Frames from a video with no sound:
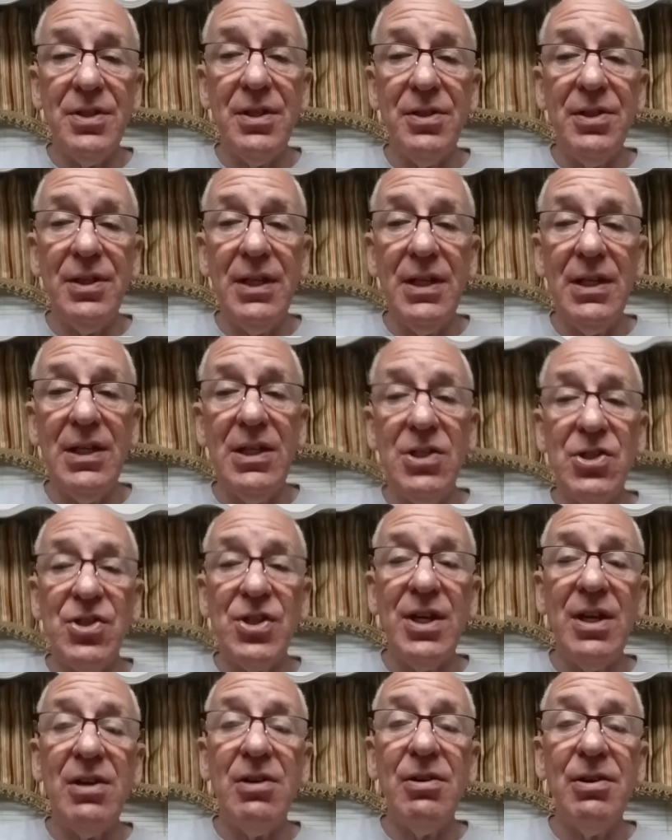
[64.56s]
nothing any
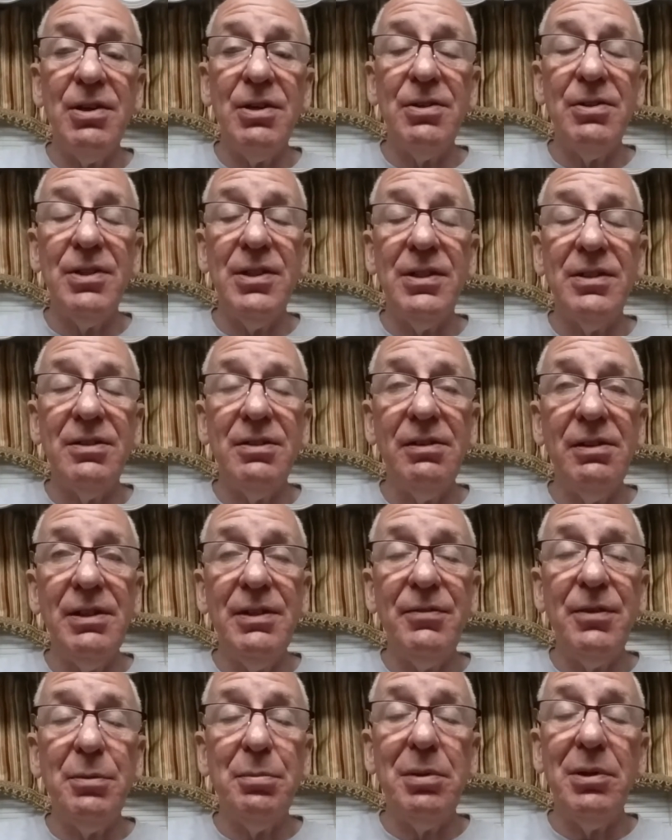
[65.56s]
scarier than to
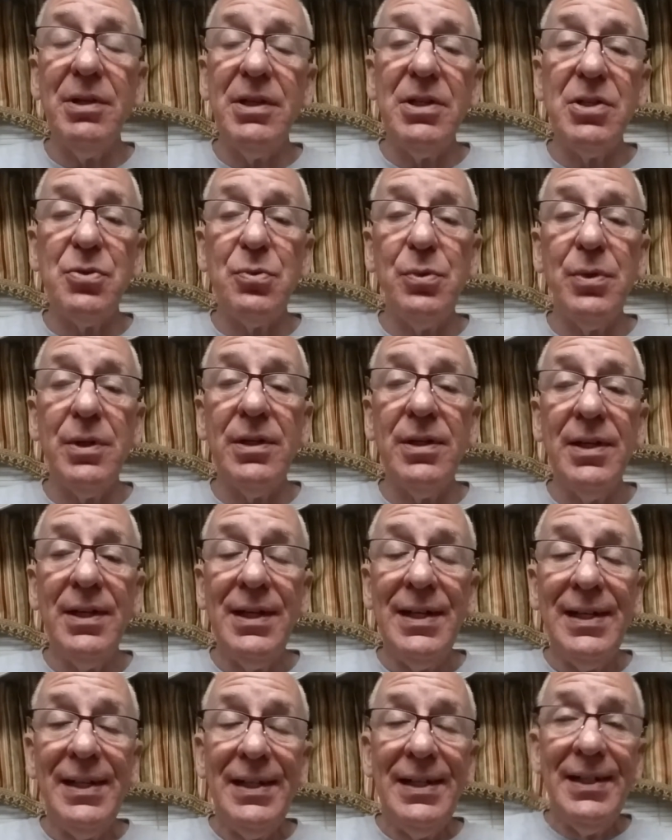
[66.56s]
live in a place where
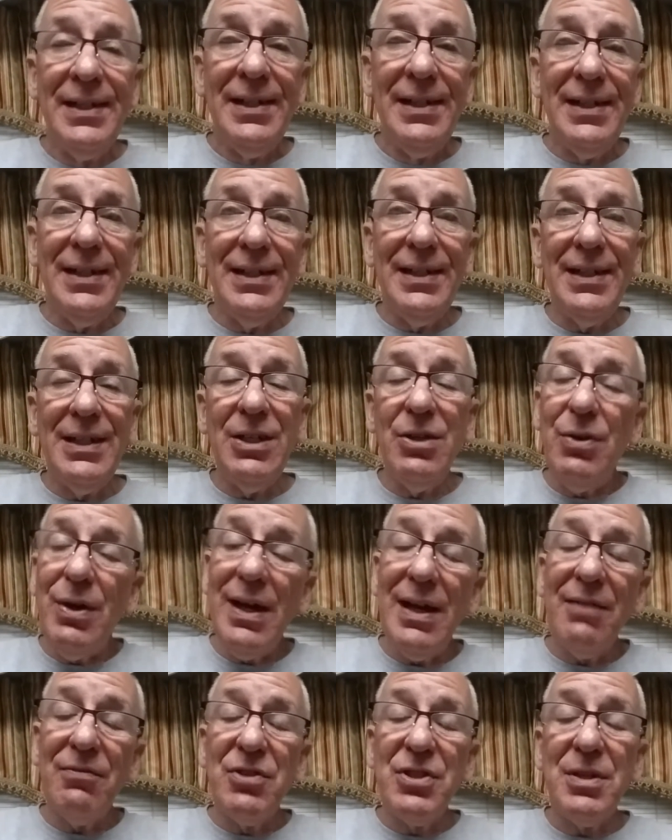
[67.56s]
you
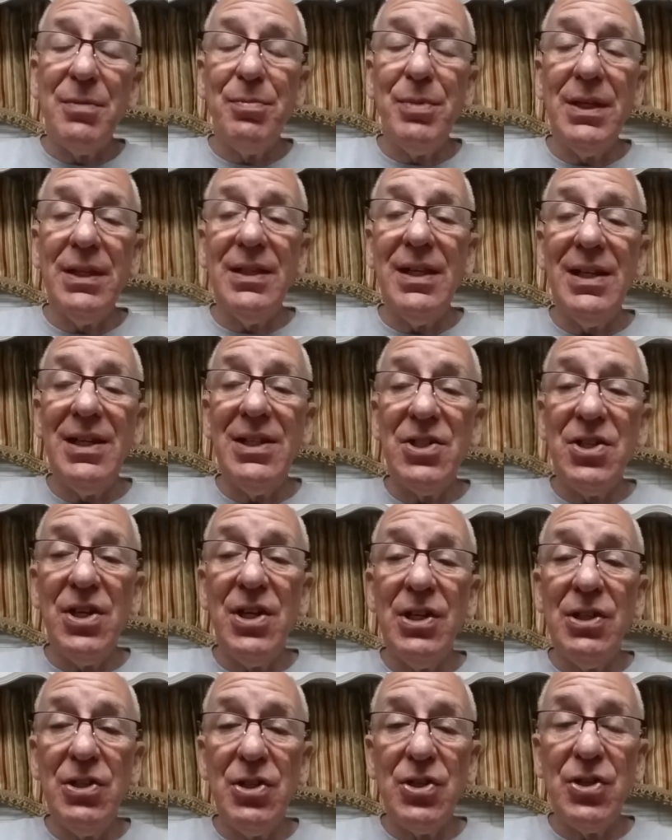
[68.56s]
have something that is
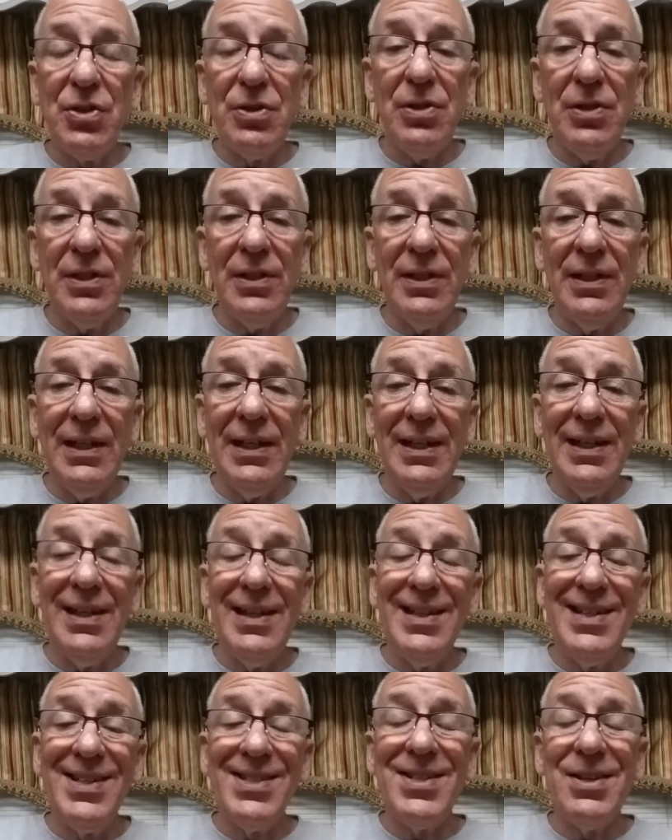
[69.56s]
uncertain and
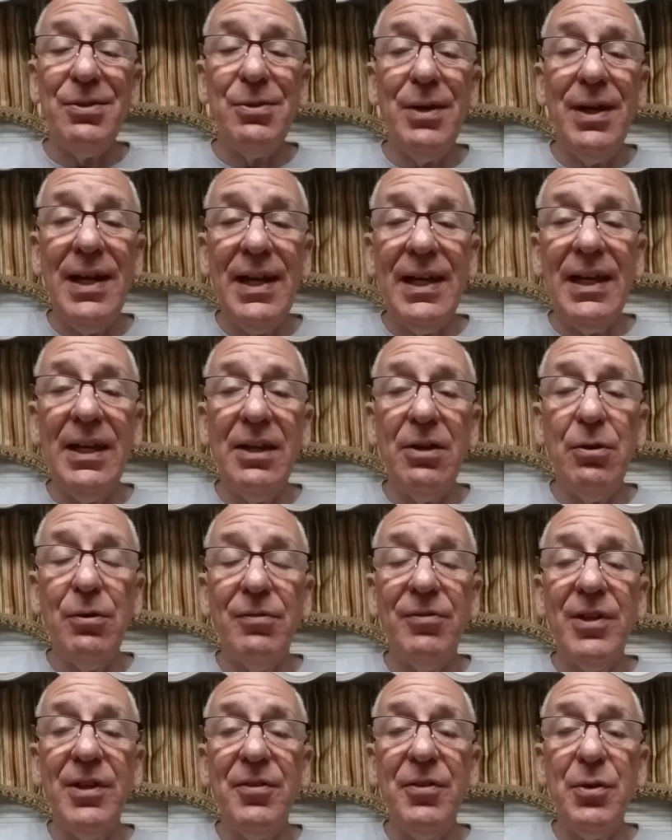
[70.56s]
it is still hanging
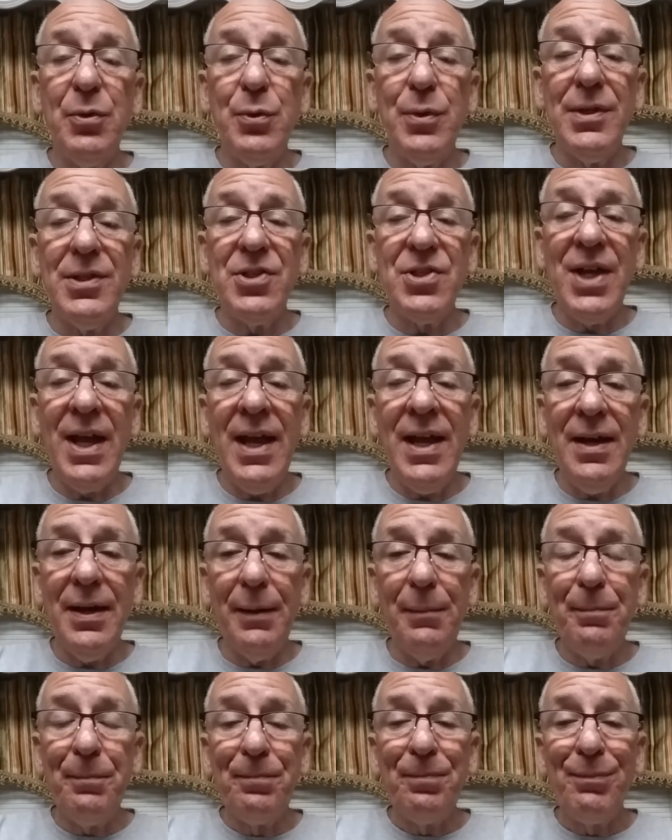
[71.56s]
over everyone's
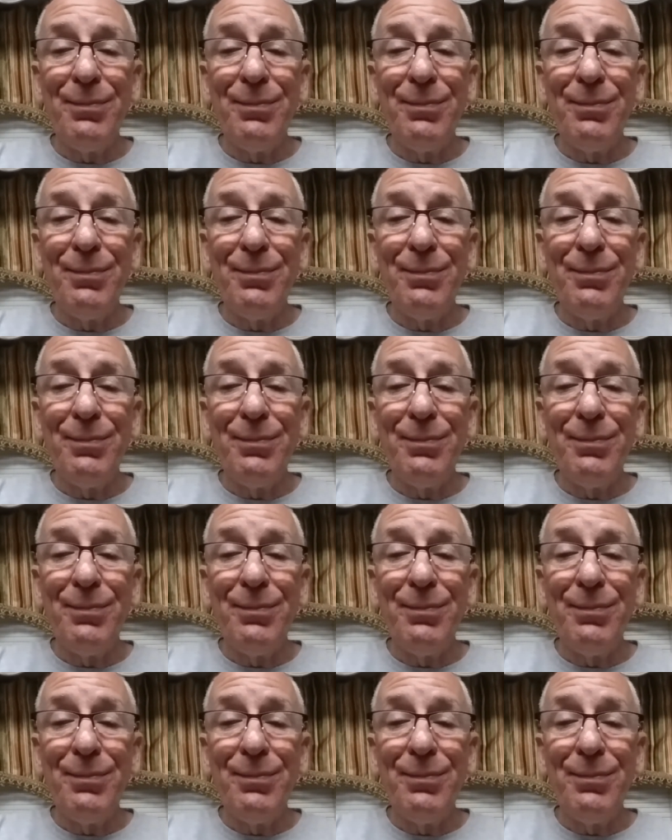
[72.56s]
head.